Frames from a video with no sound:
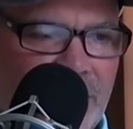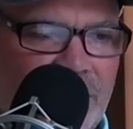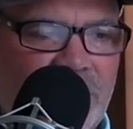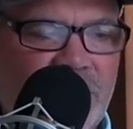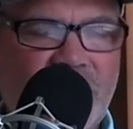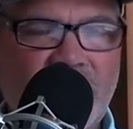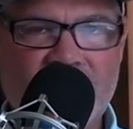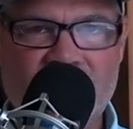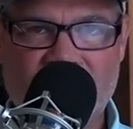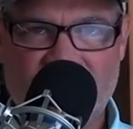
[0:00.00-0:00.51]

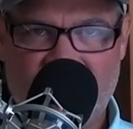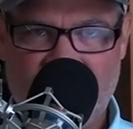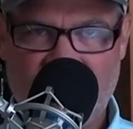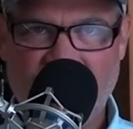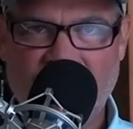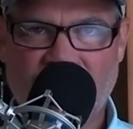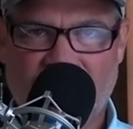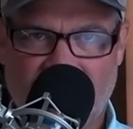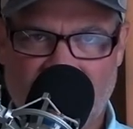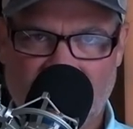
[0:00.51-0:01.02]
Just
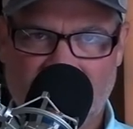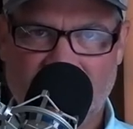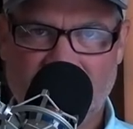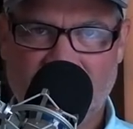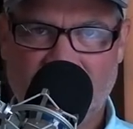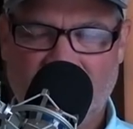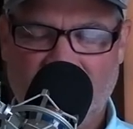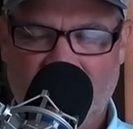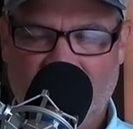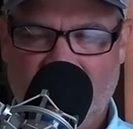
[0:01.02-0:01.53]
chill.
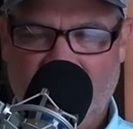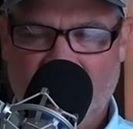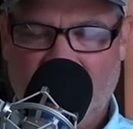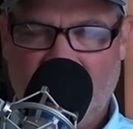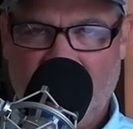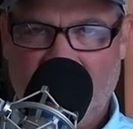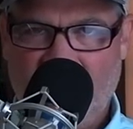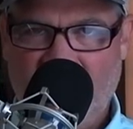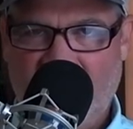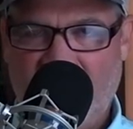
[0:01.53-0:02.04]

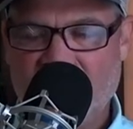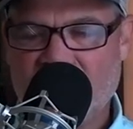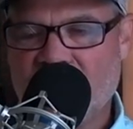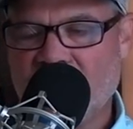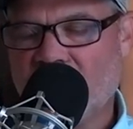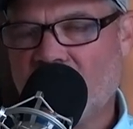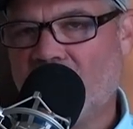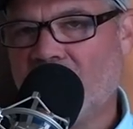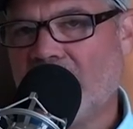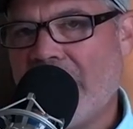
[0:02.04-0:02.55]
Because
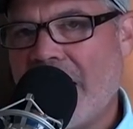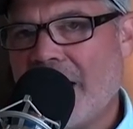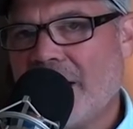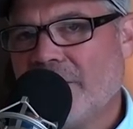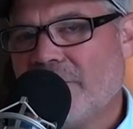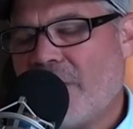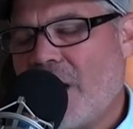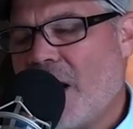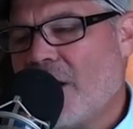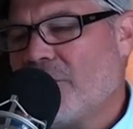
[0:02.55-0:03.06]
there are a lot
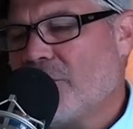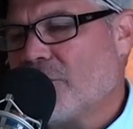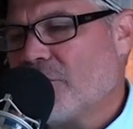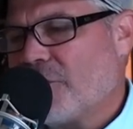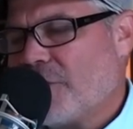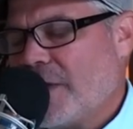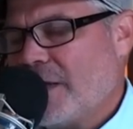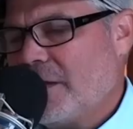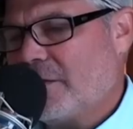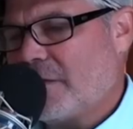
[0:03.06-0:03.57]
of other
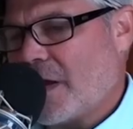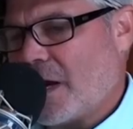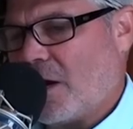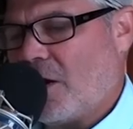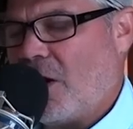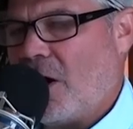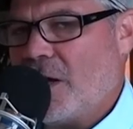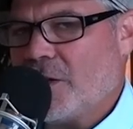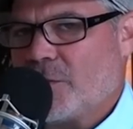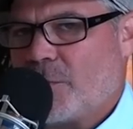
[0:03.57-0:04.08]
things that
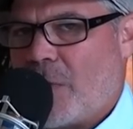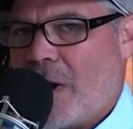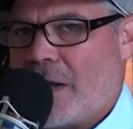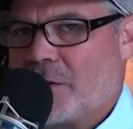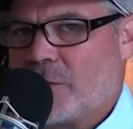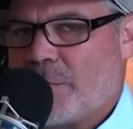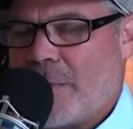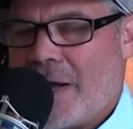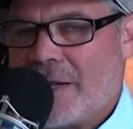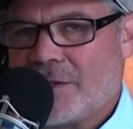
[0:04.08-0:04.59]
cause
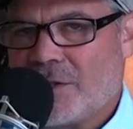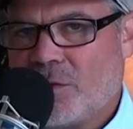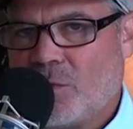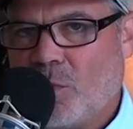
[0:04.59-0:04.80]
brown spots,